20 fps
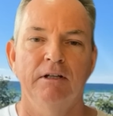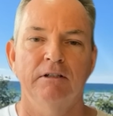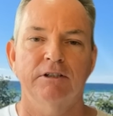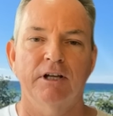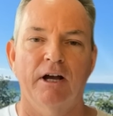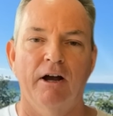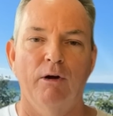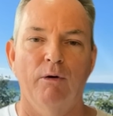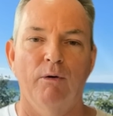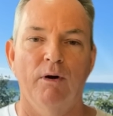
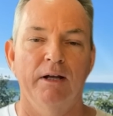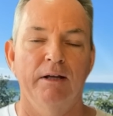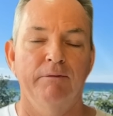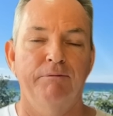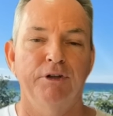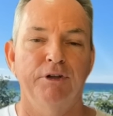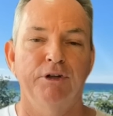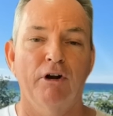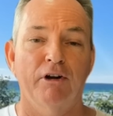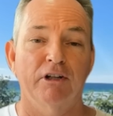So
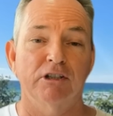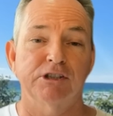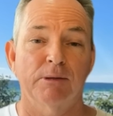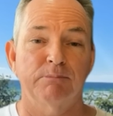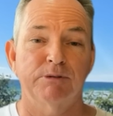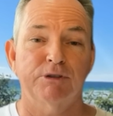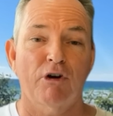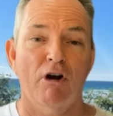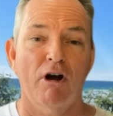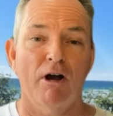if you're not a
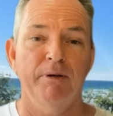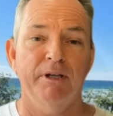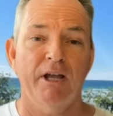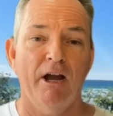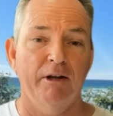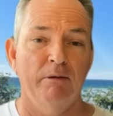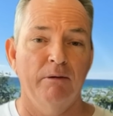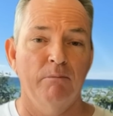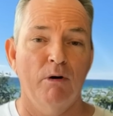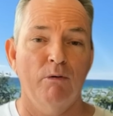subscriber,
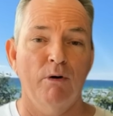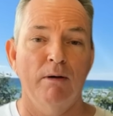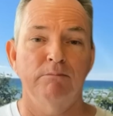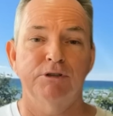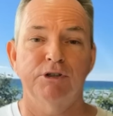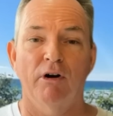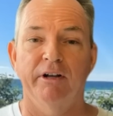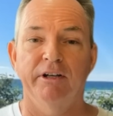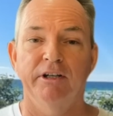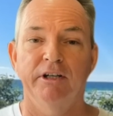go to my
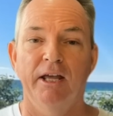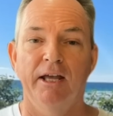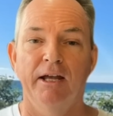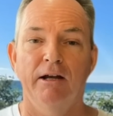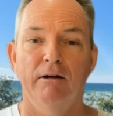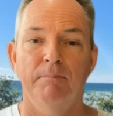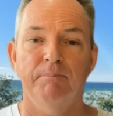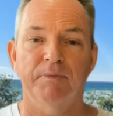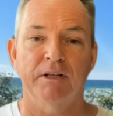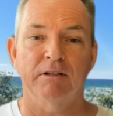website
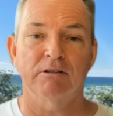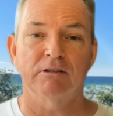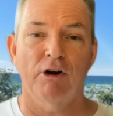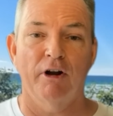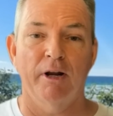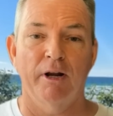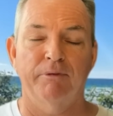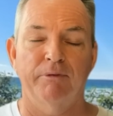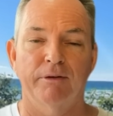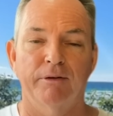now and
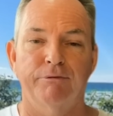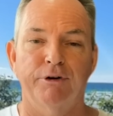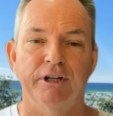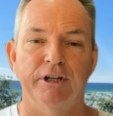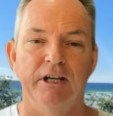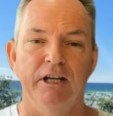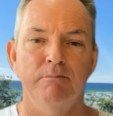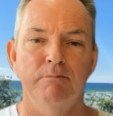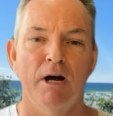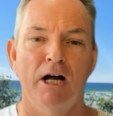sign up for the
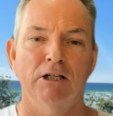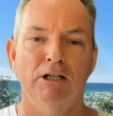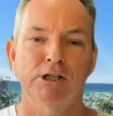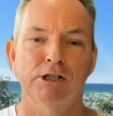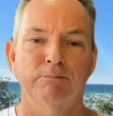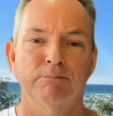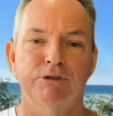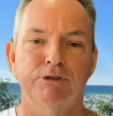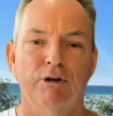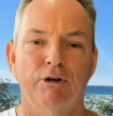free email
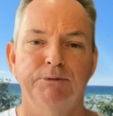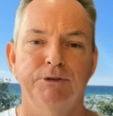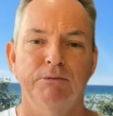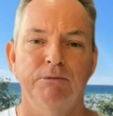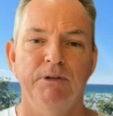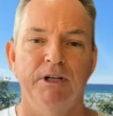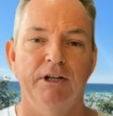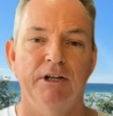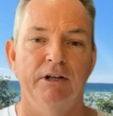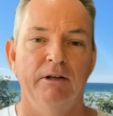
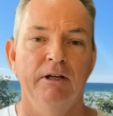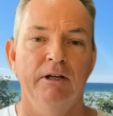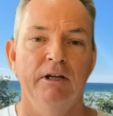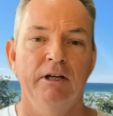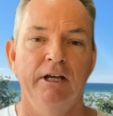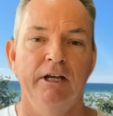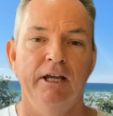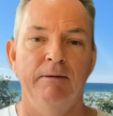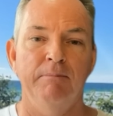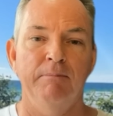subscription. You get an
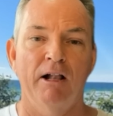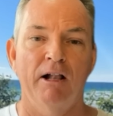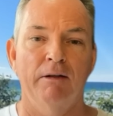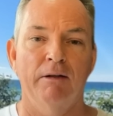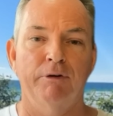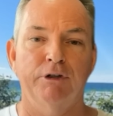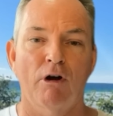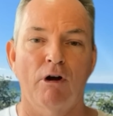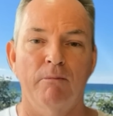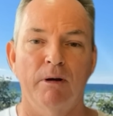email
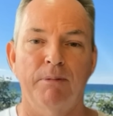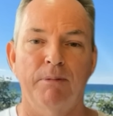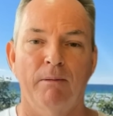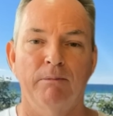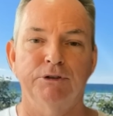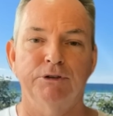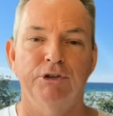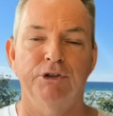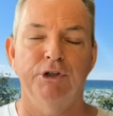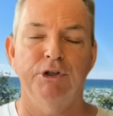every time I
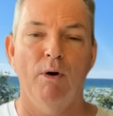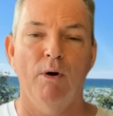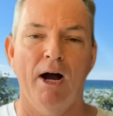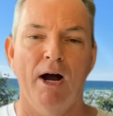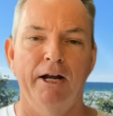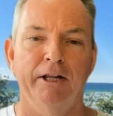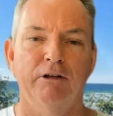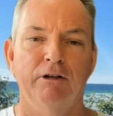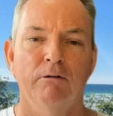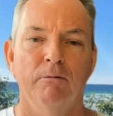publish a new
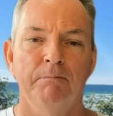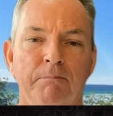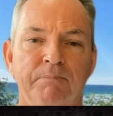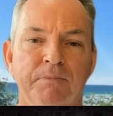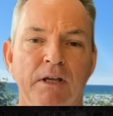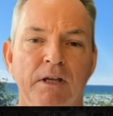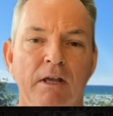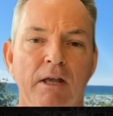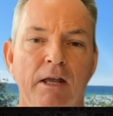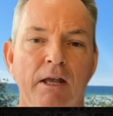article.
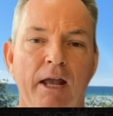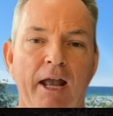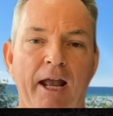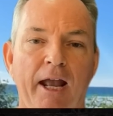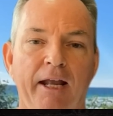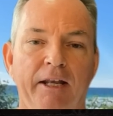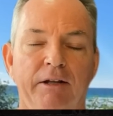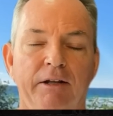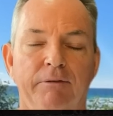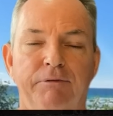
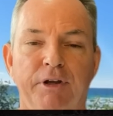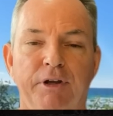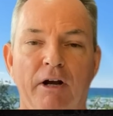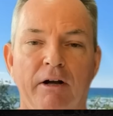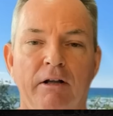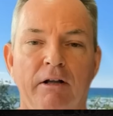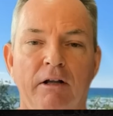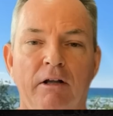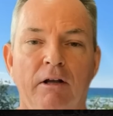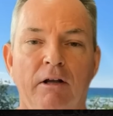And if
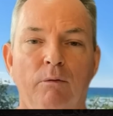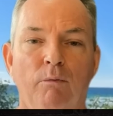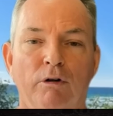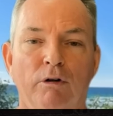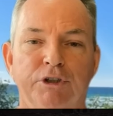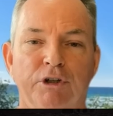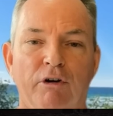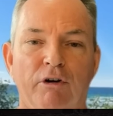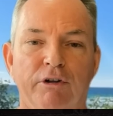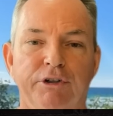you're
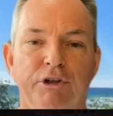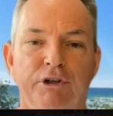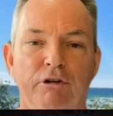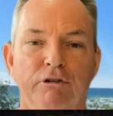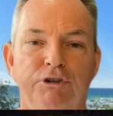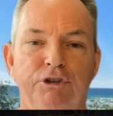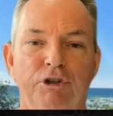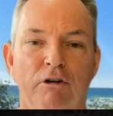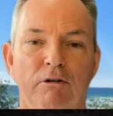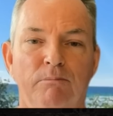watching on
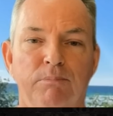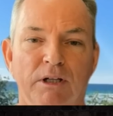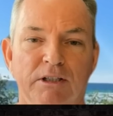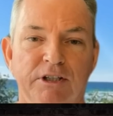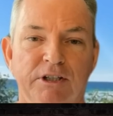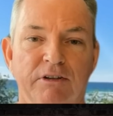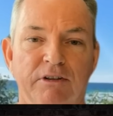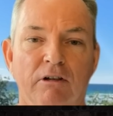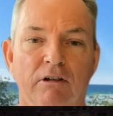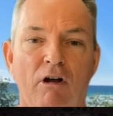YouTube,
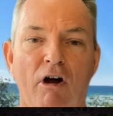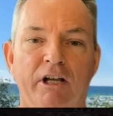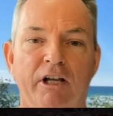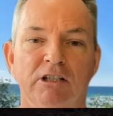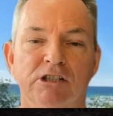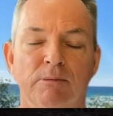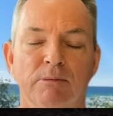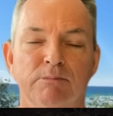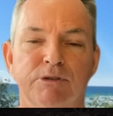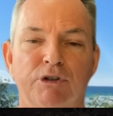please hit the like
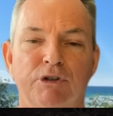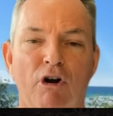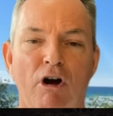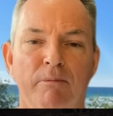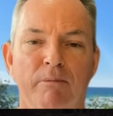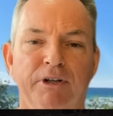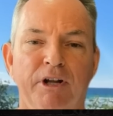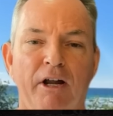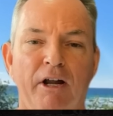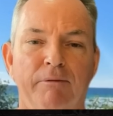and
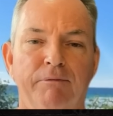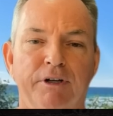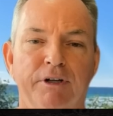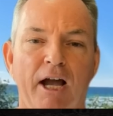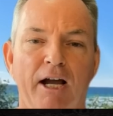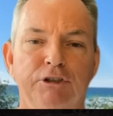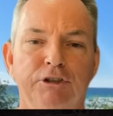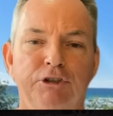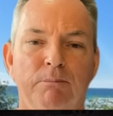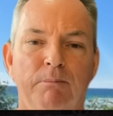subscribe and
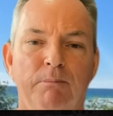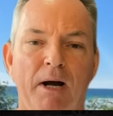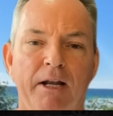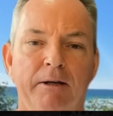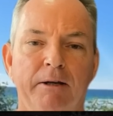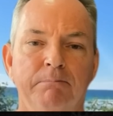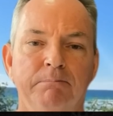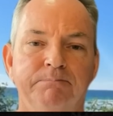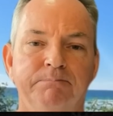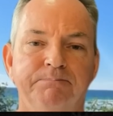notification
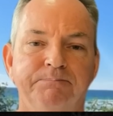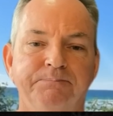button.